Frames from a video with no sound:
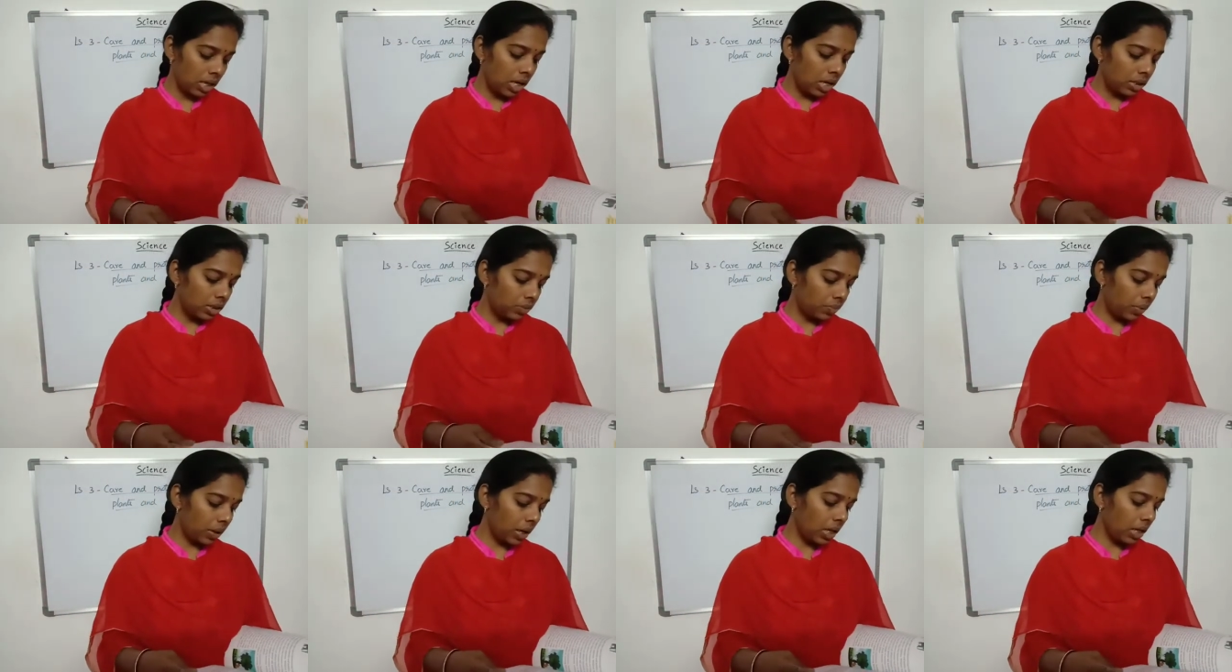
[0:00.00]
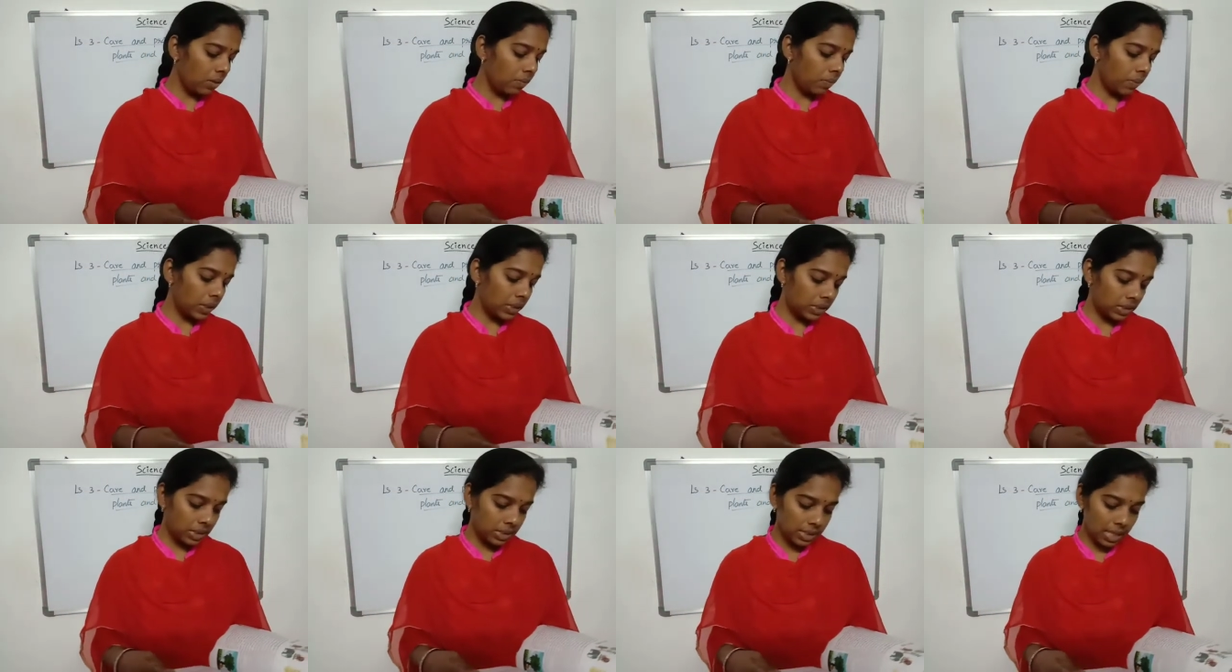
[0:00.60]
Spraying
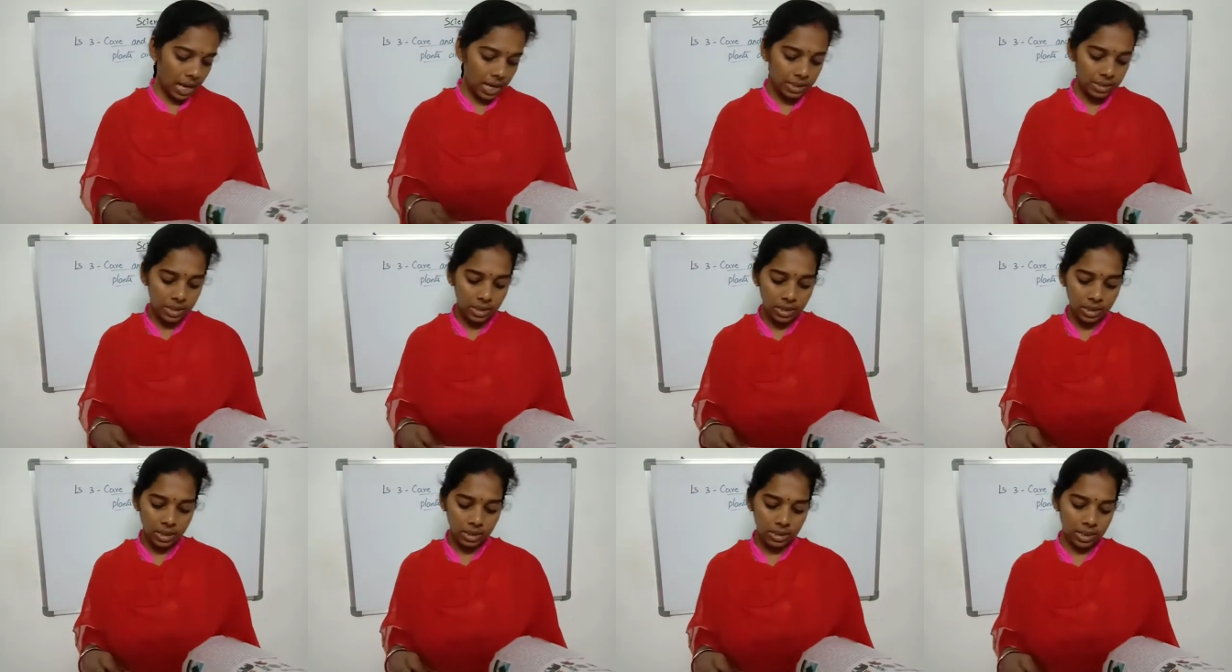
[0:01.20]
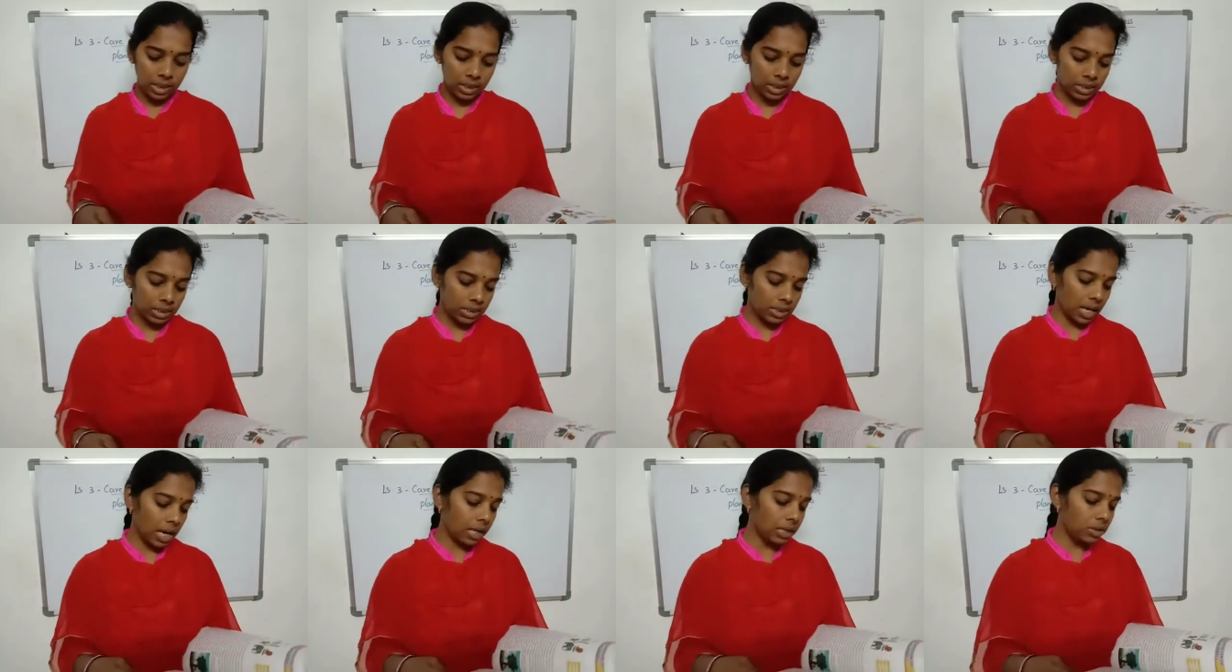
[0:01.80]
pesticides and
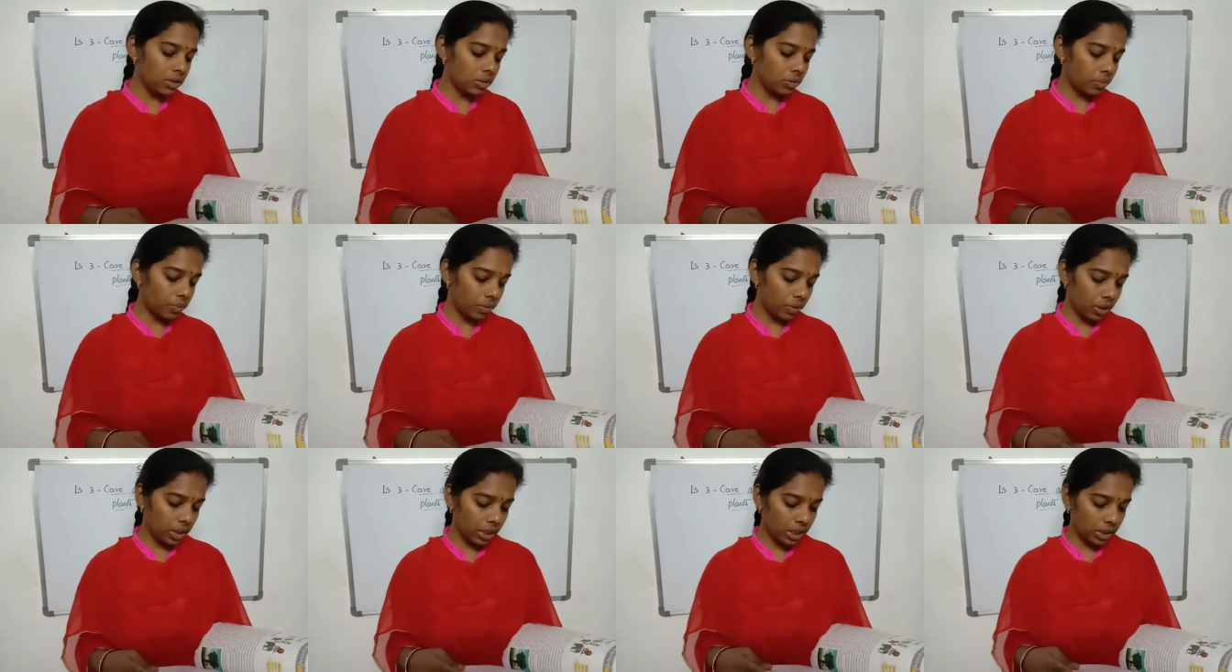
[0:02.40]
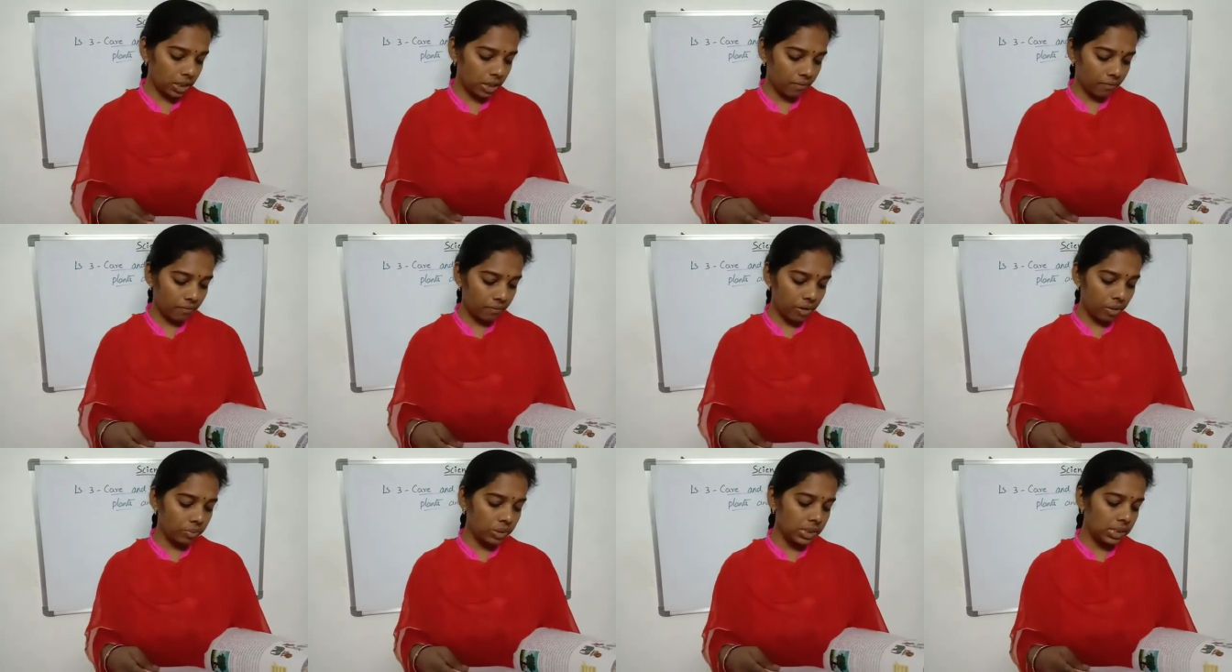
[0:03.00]
insecticides to protect them
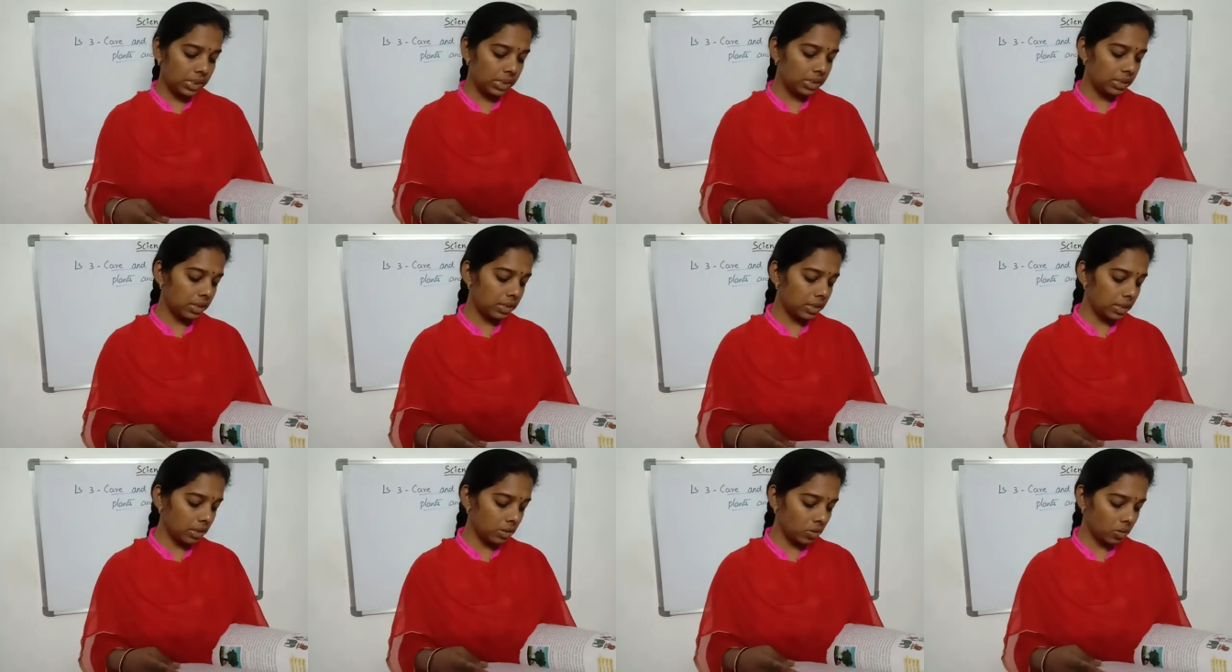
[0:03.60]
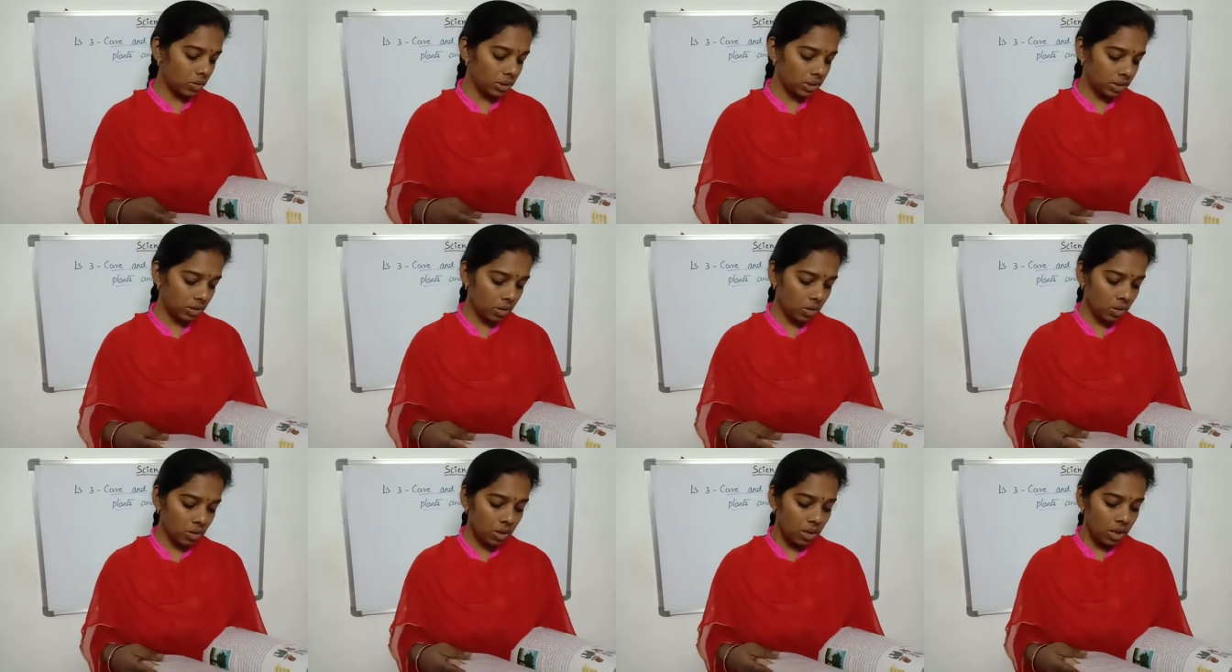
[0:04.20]
from diseases and
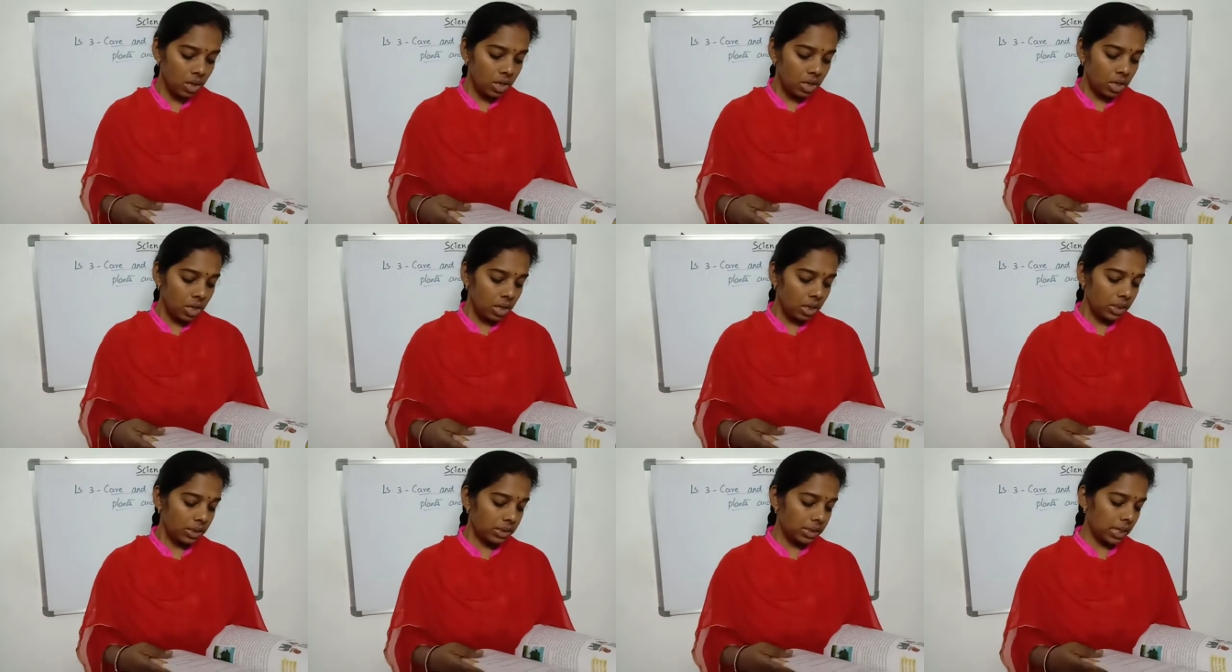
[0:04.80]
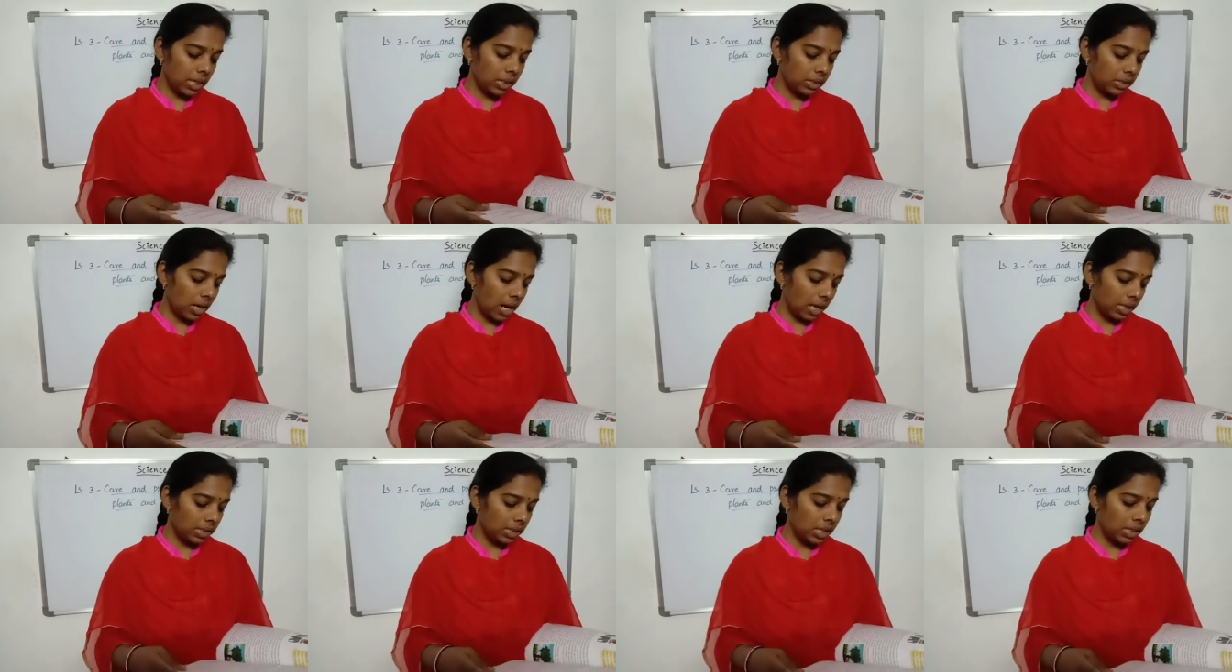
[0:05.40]
also insects,
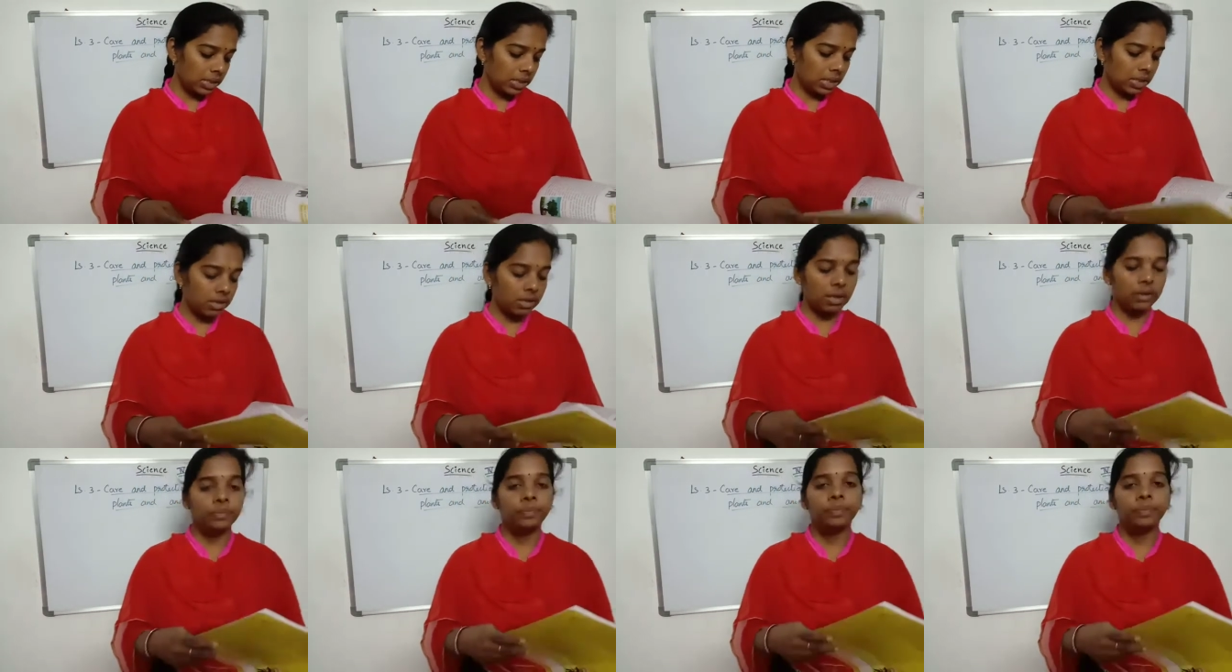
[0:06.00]
rats, etc.